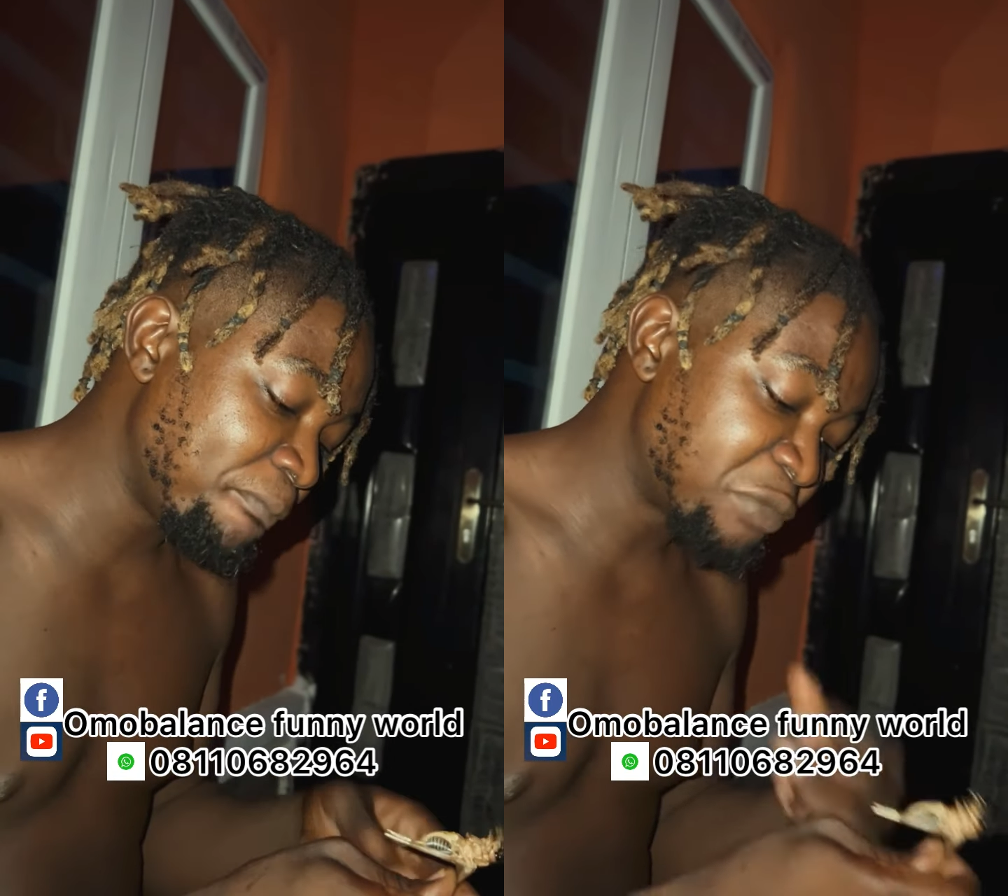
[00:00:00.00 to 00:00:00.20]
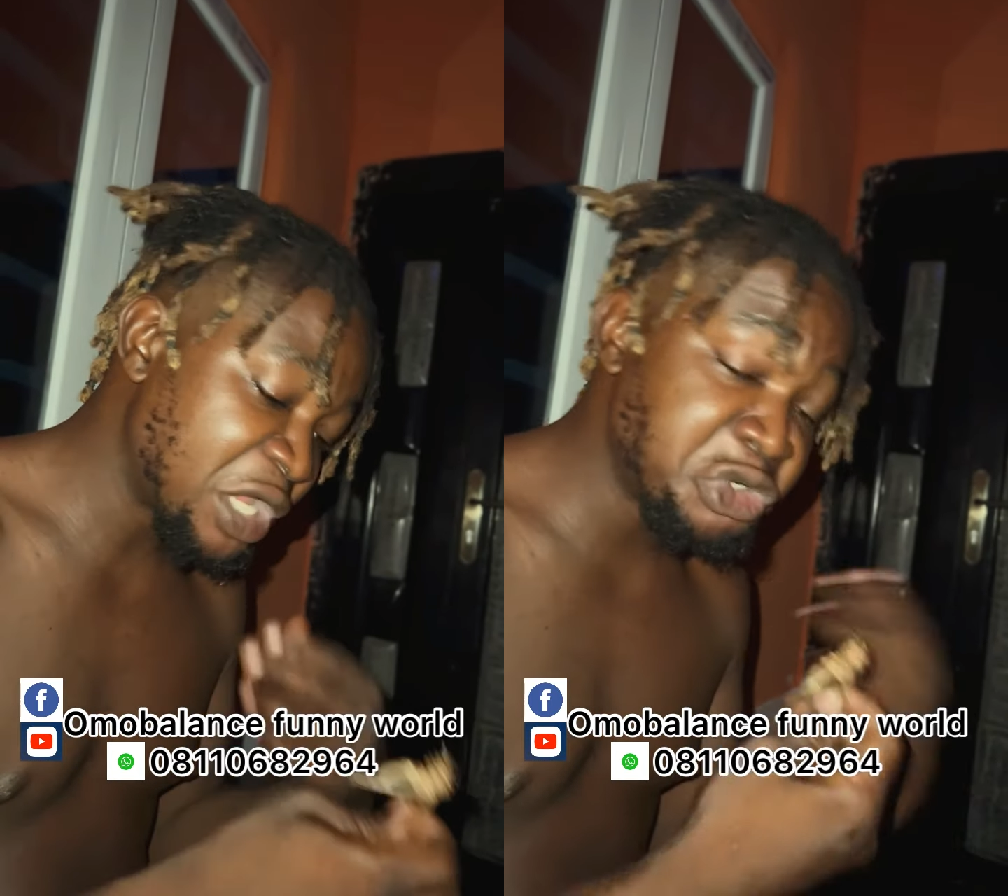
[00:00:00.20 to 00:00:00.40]

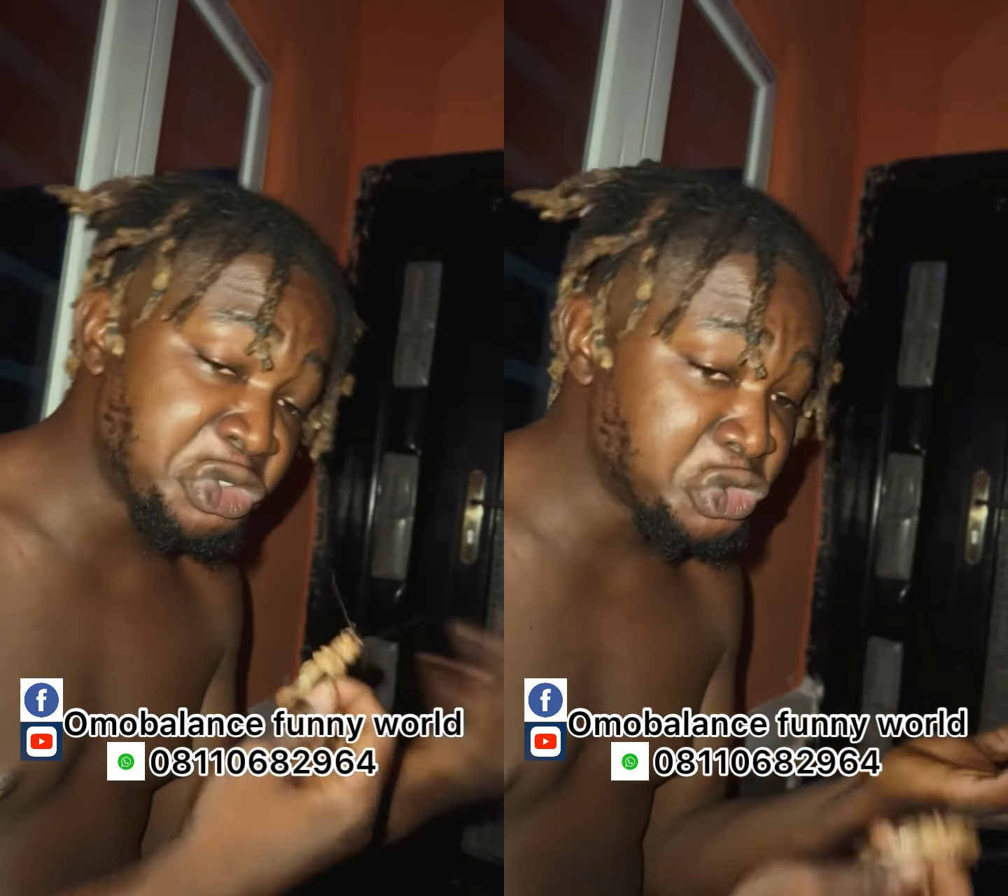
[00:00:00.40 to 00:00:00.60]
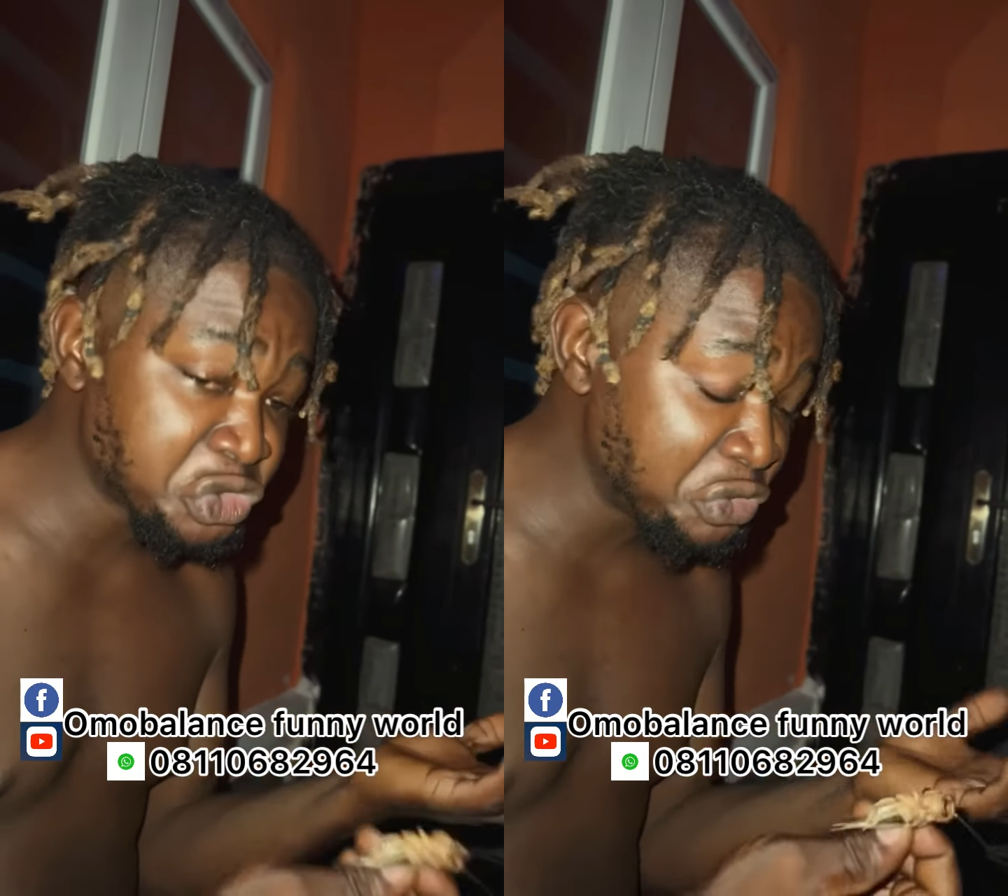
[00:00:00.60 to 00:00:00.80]
I don't
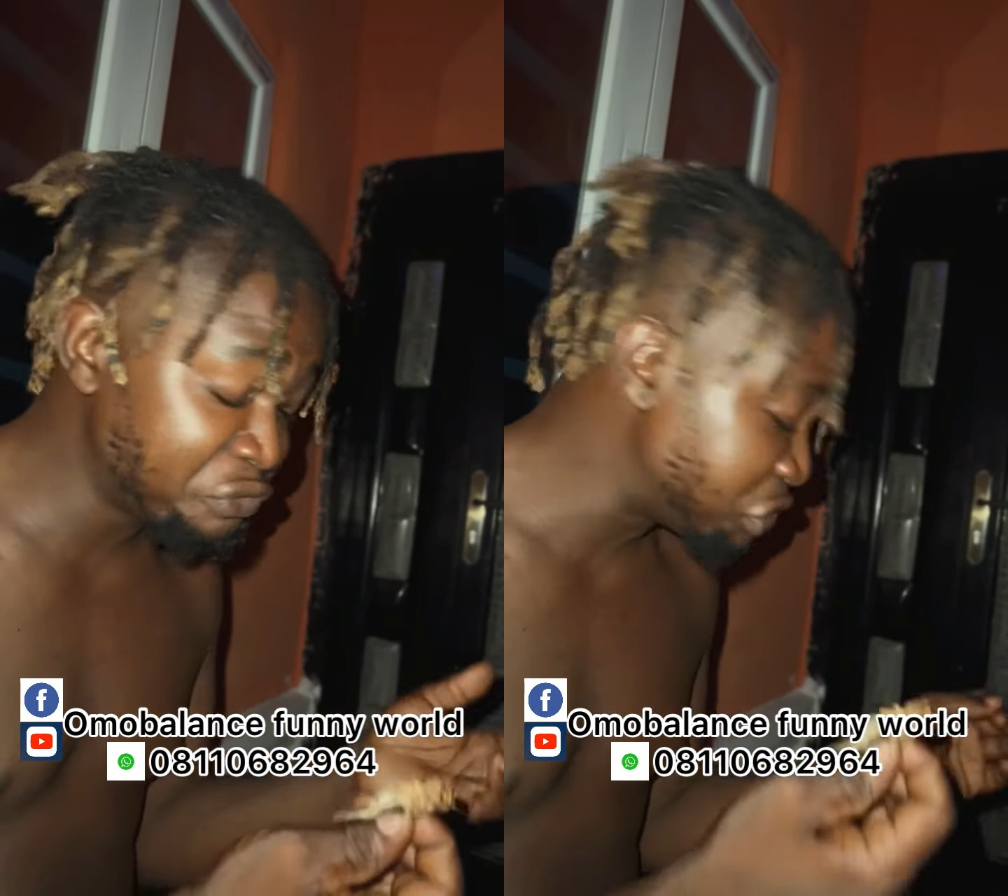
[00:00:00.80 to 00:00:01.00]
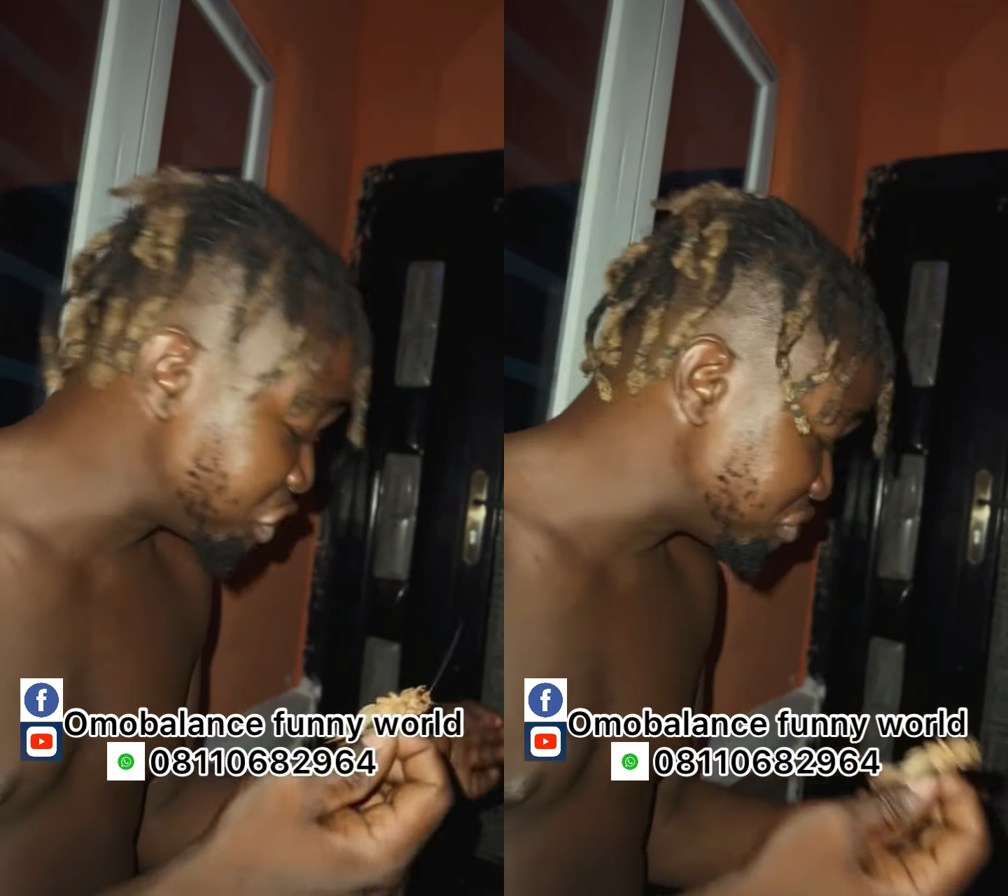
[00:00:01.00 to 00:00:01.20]
know see who
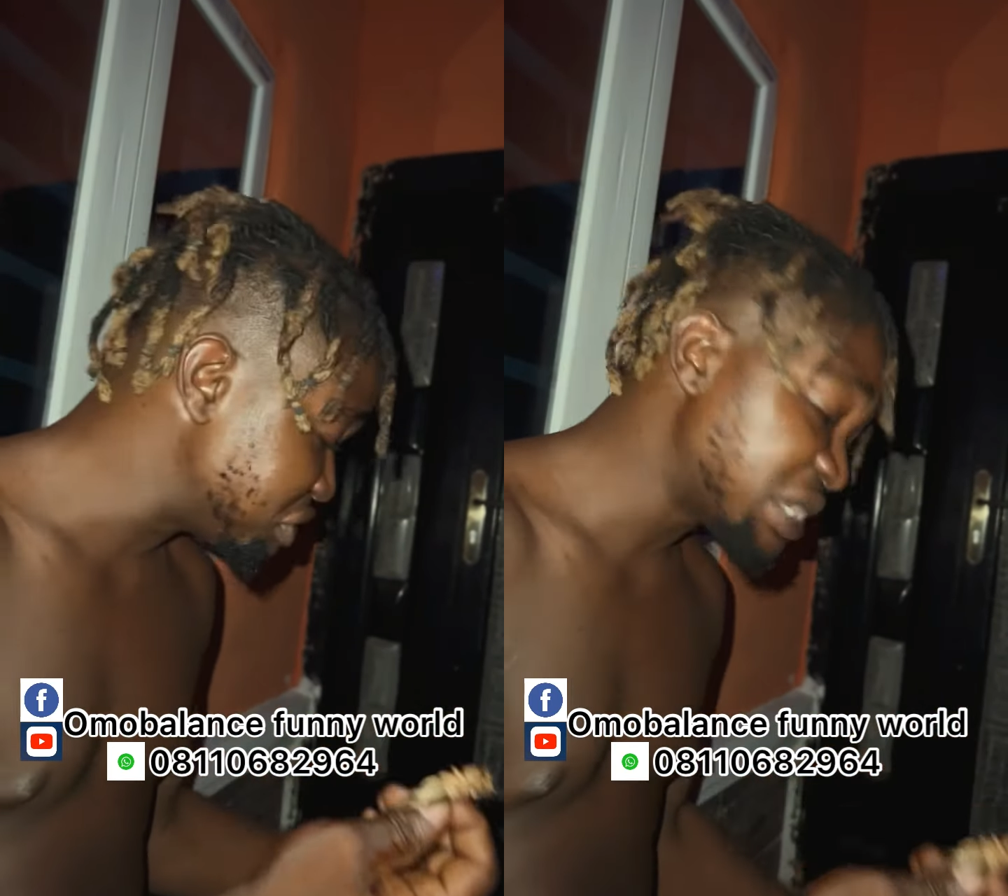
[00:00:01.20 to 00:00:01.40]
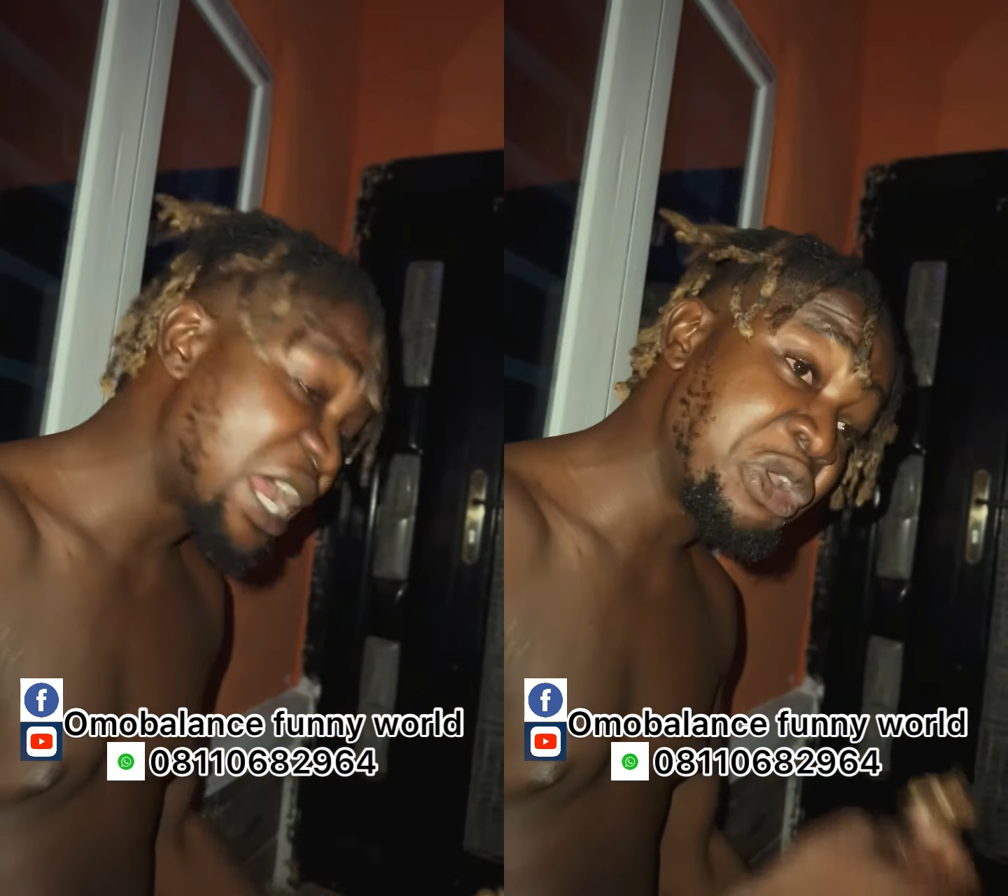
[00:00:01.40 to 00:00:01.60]
video
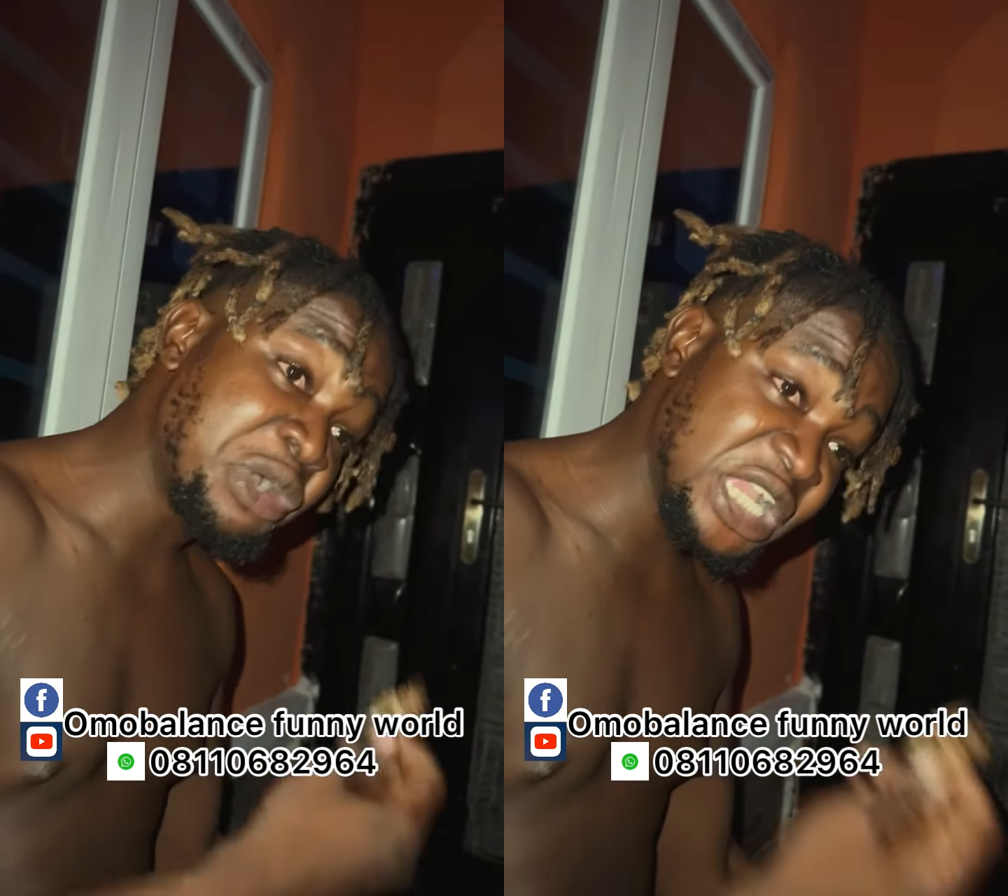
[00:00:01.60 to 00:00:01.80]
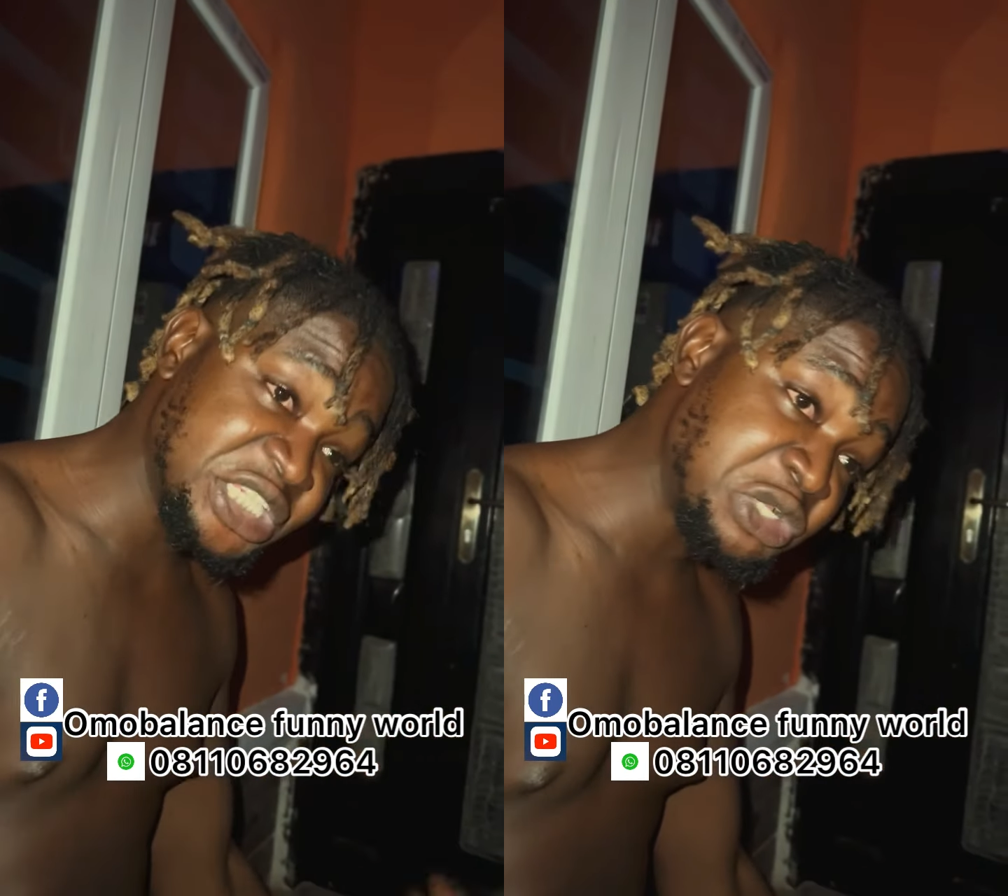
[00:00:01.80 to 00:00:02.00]
me. Are you
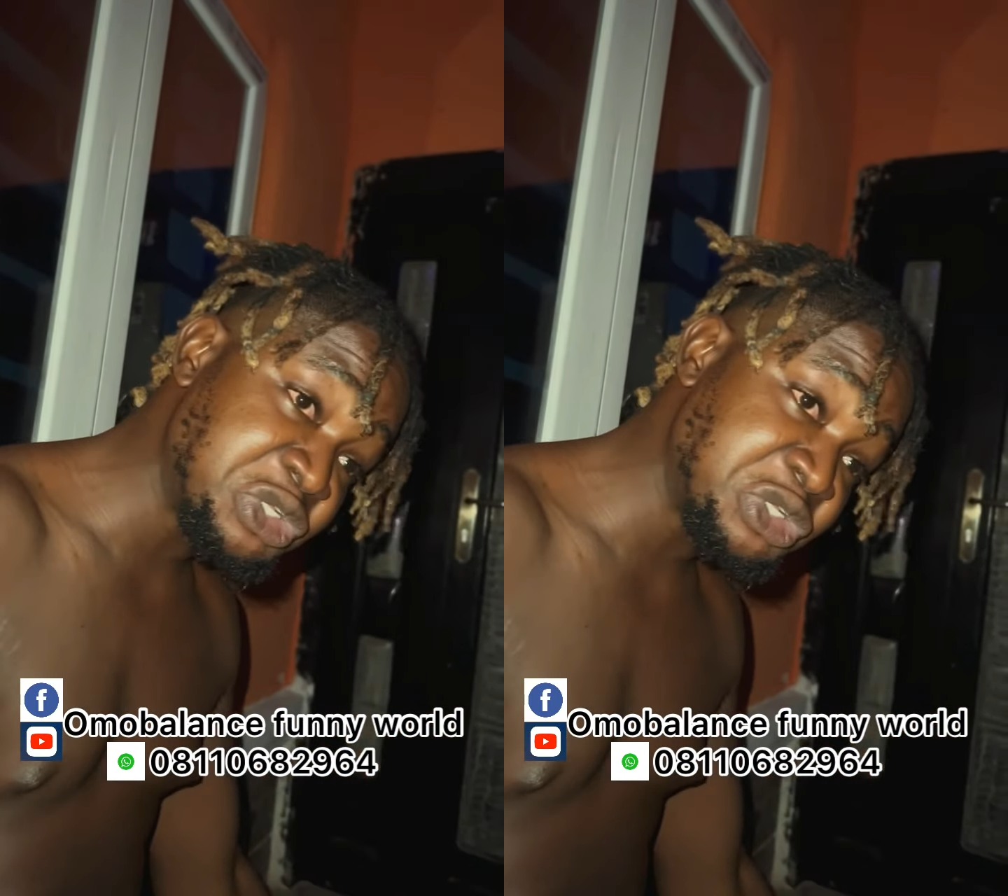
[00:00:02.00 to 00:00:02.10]
catching us?